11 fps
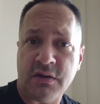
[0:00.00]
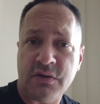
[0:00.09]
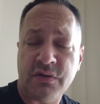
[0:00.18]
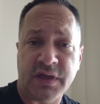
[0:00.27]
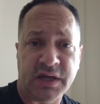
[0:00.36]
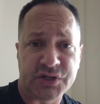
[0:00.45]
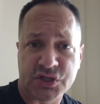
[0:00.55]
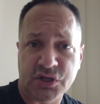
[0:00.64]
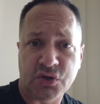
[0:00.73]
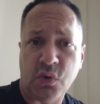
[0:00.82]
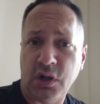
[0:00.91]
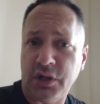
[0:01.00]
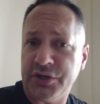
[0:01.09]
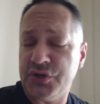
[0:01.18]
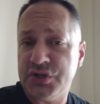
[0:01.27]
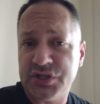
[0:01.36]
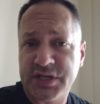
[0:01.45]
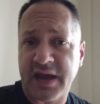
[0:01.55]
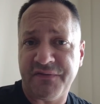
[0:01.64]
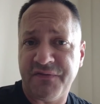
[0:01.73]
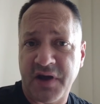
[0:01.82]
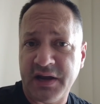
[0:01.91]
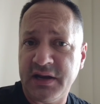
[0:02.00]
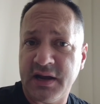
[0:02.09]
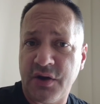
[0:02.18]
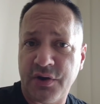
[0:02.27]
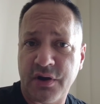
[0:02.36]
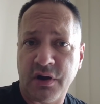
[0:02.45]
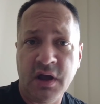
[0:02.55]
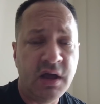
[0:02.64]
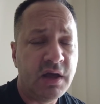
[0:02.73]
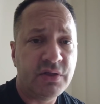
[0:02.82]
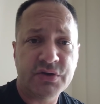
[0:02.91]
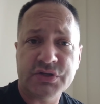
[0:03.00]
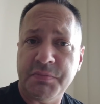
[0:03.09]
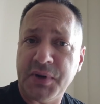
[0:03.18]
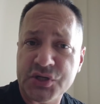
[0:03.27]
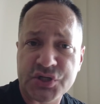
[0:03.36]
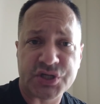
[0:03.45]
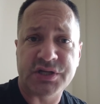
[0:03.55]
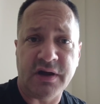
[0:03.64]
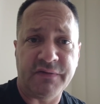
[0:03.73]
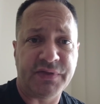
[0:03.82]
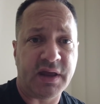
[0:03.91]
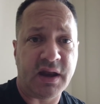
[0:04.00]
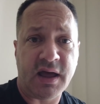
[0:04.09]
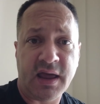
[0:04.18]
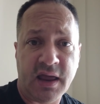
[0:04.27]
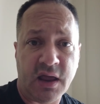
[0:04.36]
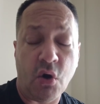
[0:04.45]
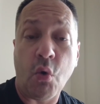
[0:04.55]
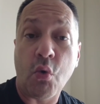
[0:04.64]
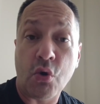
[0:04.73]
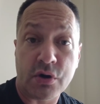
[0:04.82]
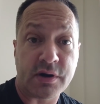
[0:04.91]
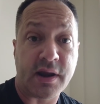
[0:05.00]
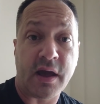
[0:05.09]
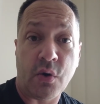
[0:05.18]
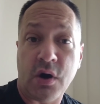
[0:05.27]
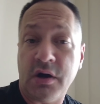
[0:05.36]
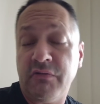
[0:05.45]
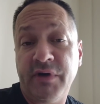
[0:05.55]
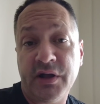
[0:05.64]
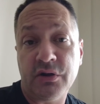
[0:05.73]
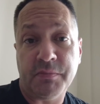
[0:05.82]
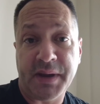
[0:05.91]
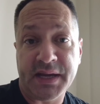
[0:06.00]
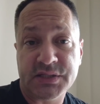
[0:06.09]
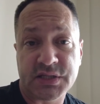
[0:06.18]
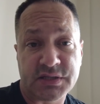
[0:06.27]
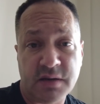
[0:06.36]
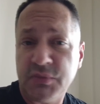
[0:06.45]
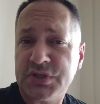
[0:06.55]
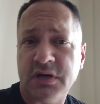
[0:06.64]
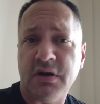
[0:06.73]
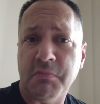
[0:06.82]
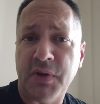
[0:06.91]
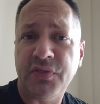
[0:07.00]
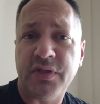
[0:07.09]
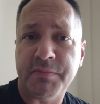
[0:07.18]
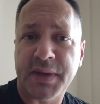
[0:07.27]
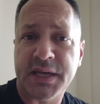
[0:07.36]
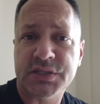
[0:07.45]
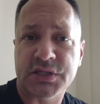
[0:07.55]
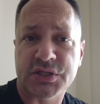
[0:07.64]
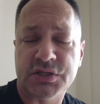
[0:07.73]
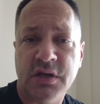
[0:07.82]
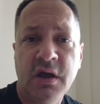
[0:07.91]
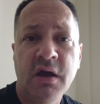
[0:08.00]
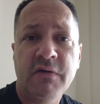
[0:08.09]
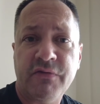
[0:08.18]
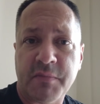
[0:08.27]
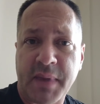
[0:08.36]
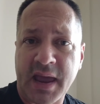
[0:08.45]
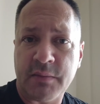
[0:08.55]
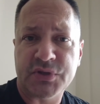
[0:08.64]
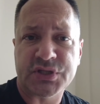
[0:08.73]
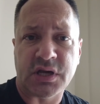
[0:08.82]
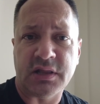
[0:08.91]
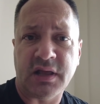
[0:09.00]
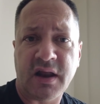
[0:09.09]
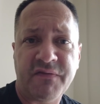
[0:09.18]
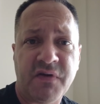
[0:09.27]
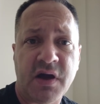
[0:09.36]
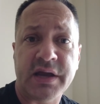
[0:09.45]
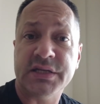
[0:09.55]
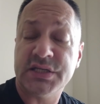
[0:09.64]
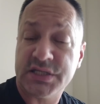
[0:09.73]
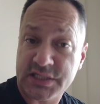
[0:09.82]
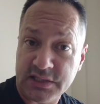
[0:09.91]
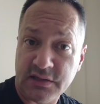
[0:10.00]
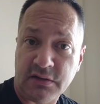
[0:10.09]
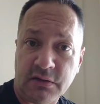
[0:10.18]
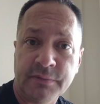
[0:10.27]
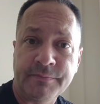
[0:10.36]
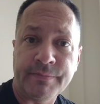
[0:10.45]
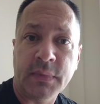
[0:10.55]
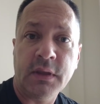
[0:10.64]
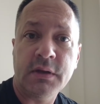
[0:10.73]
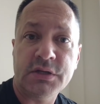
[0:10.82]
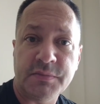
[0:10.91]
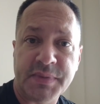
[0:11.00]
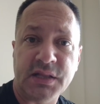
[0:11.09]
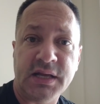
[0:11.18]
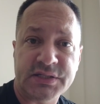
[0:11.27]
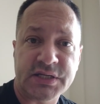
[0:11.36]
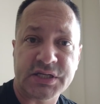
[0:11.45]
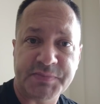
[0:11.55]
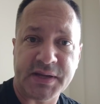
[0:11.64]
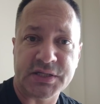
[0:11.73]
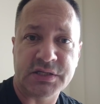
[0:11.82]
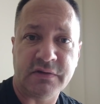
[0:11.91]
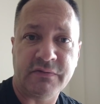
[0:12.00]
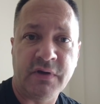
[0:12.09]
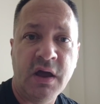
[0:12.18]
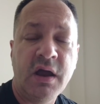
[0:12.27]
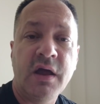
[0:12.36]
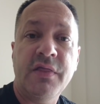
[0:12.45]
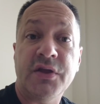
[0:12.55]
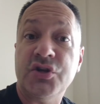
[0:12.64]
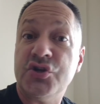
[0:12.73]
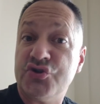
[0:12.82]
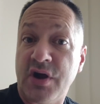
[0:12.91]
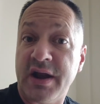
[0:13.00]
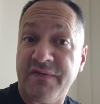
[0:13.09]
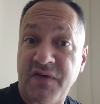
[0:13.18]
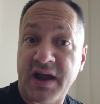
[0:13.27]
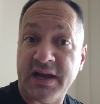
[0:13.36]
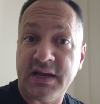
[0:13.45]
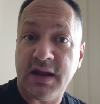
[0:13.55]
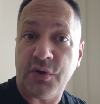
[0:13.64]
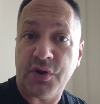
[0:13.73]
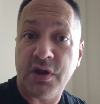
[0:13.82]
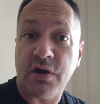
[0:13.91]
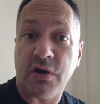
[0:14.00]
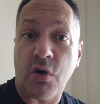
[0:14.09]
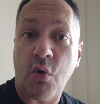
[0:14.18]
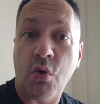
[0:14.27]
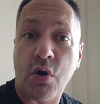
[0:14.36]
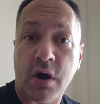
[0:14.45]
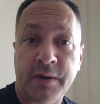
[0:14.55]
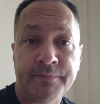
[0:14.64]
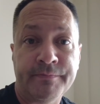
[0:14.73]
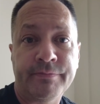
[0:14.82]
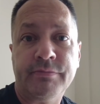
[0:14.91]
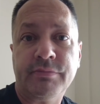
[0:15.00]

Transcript: you think it's good quality and you just can't find it out here. There's a bunch of stuff that I order now on a regular basis, almost on a monthly basis, from Amazon that I find still to be less expensive than to try to find it out here. Or